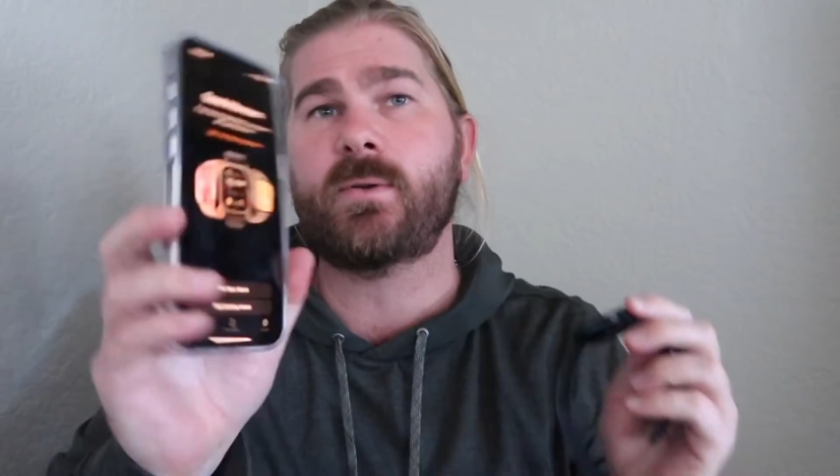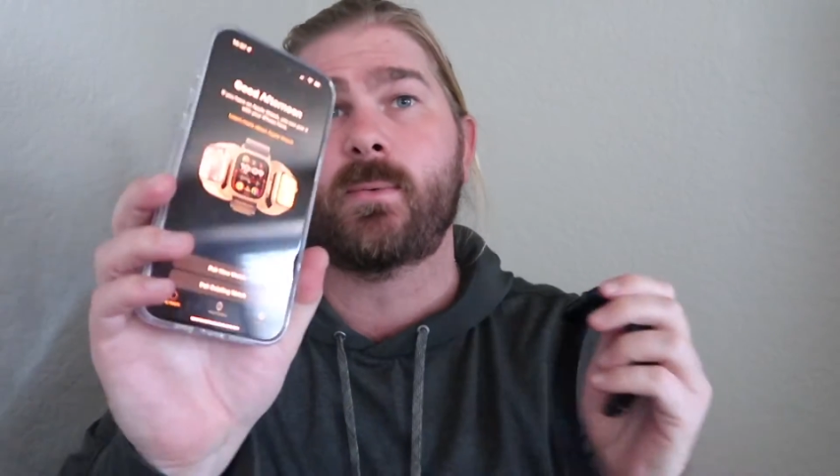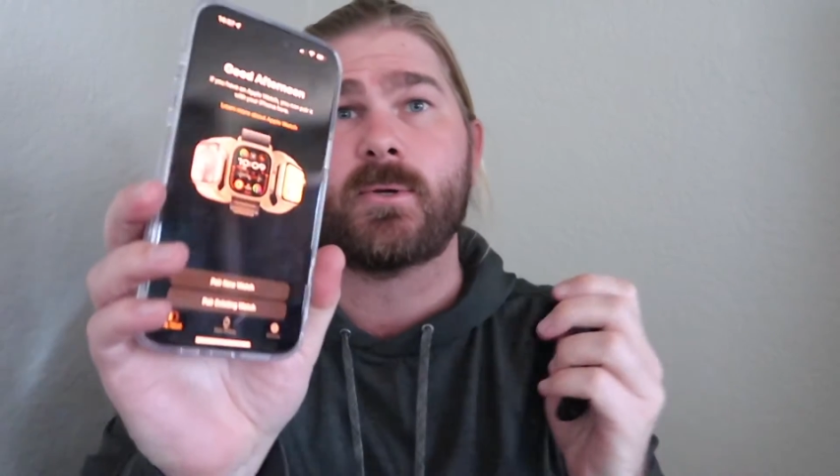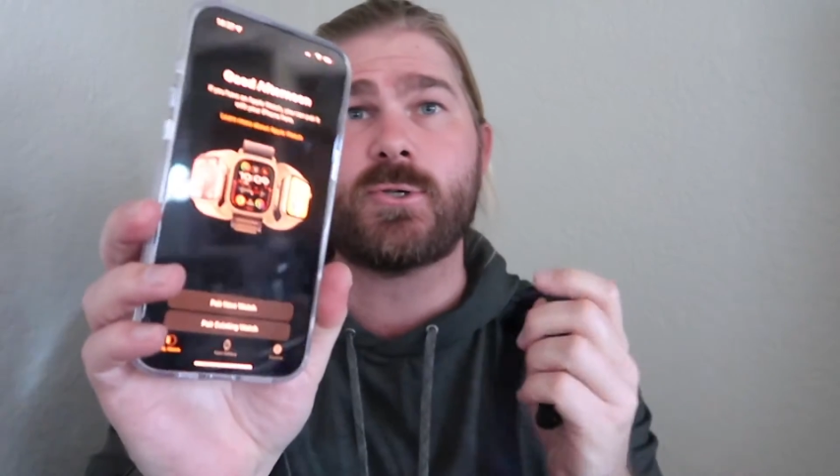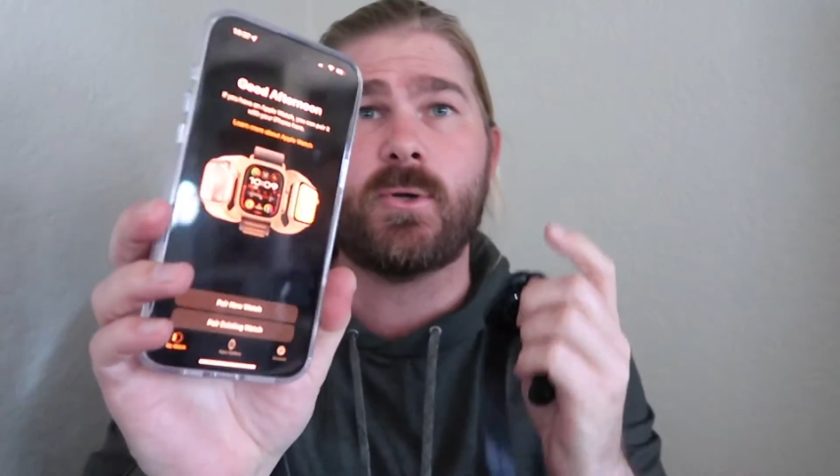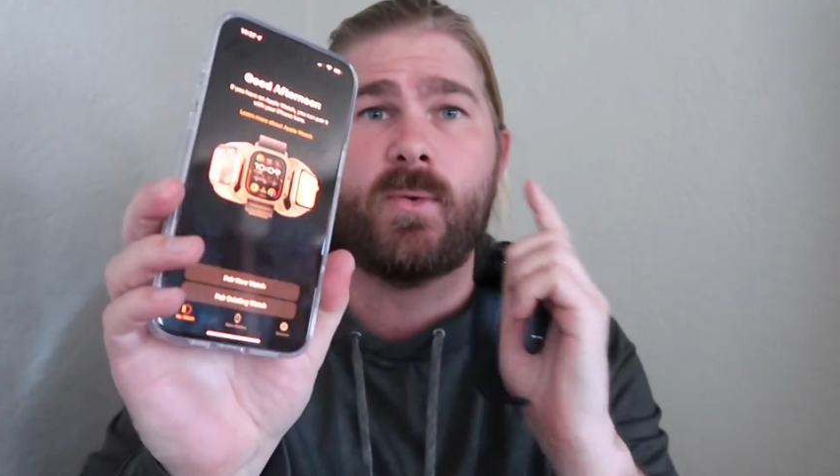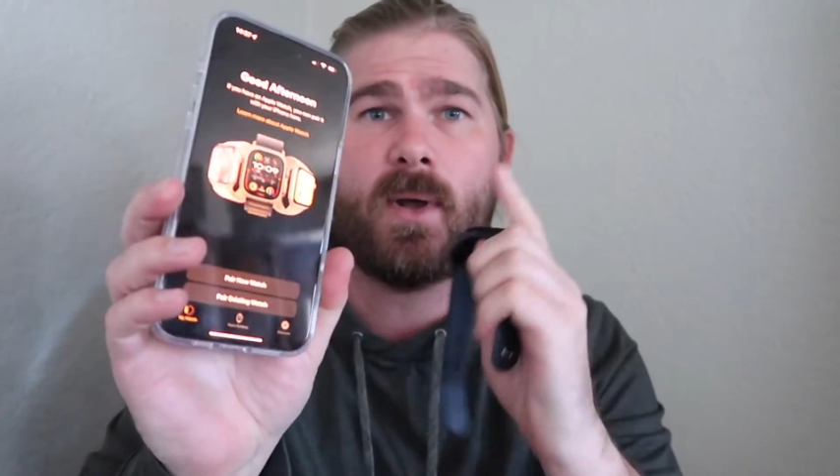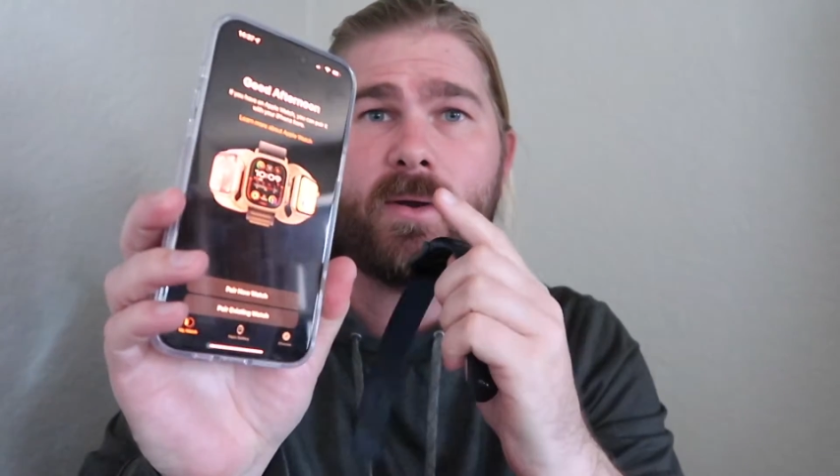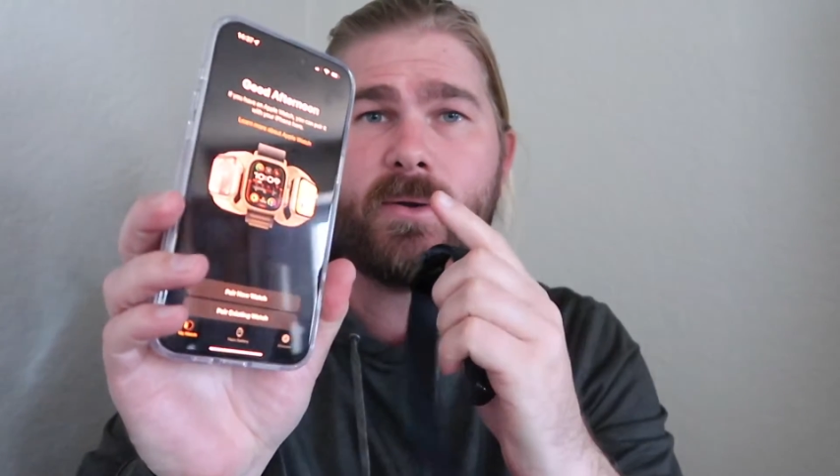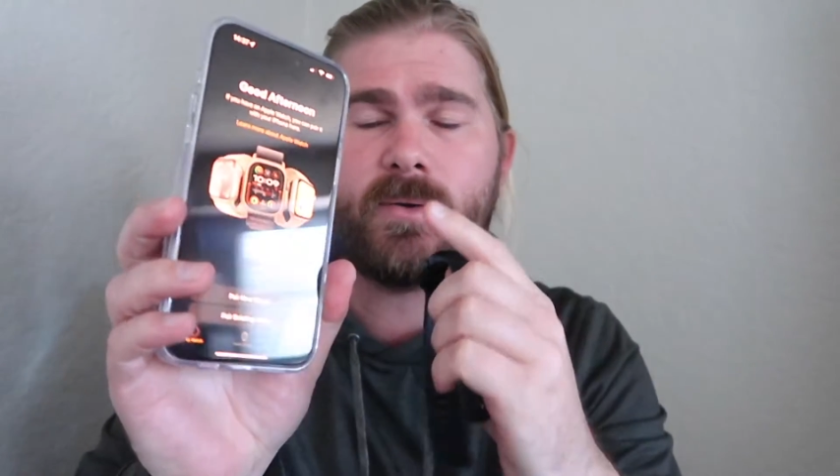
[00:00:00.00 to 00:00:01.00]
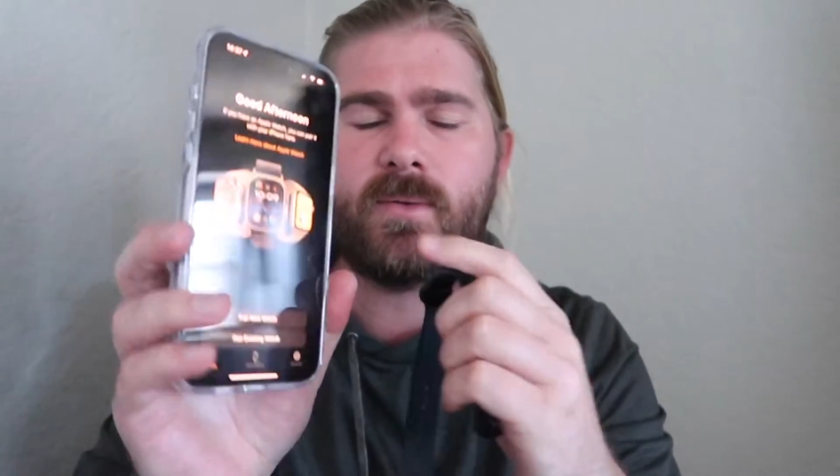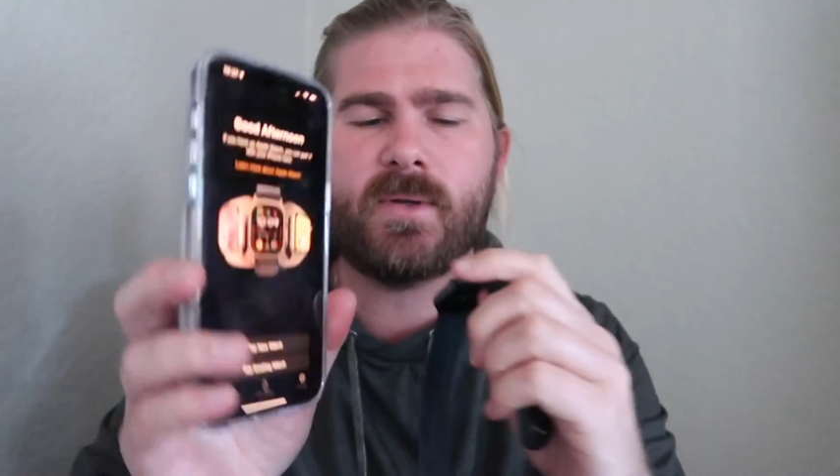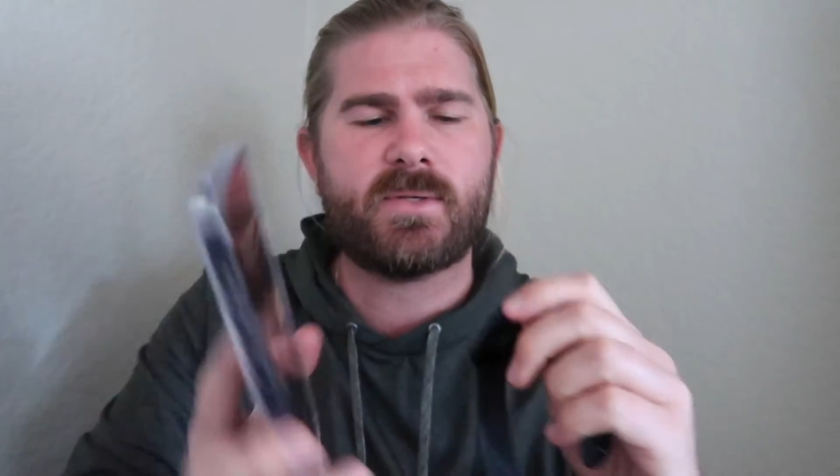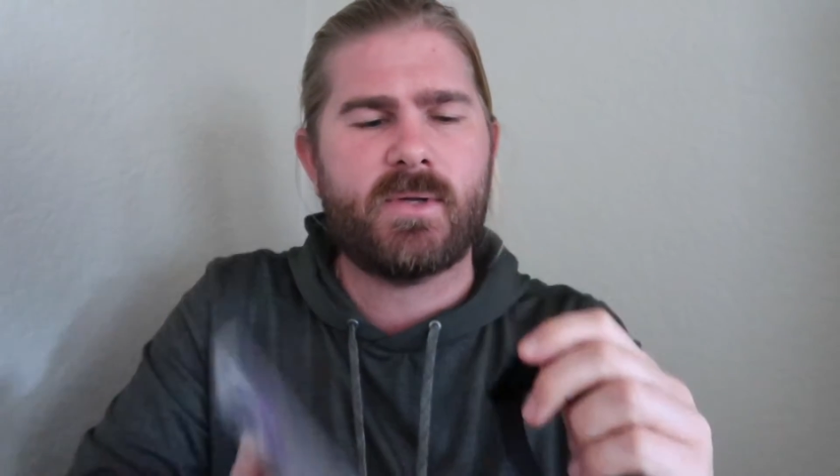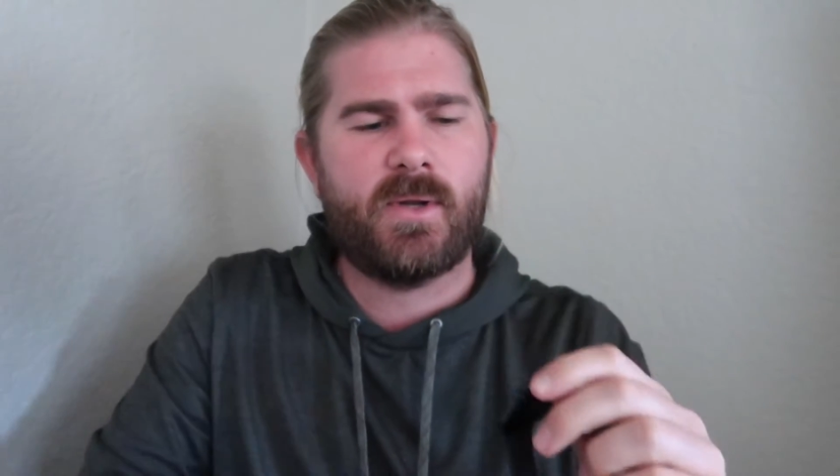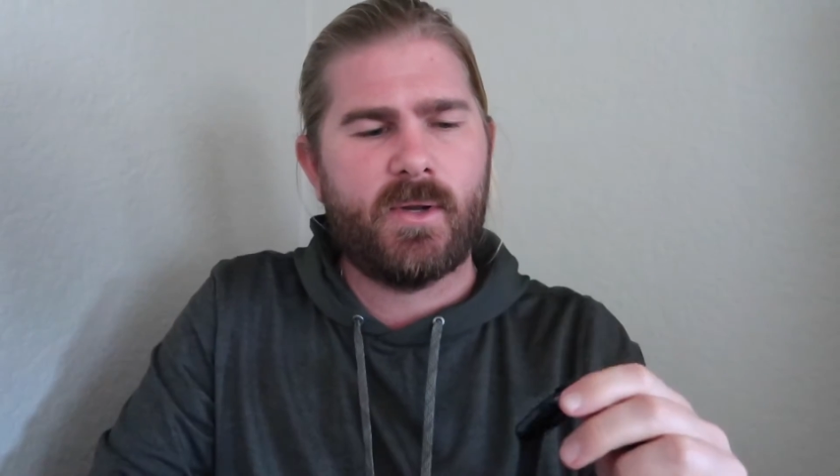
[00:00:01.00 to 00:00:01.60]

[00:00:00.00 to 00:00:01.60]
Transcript: so I'm going to show you how to do this.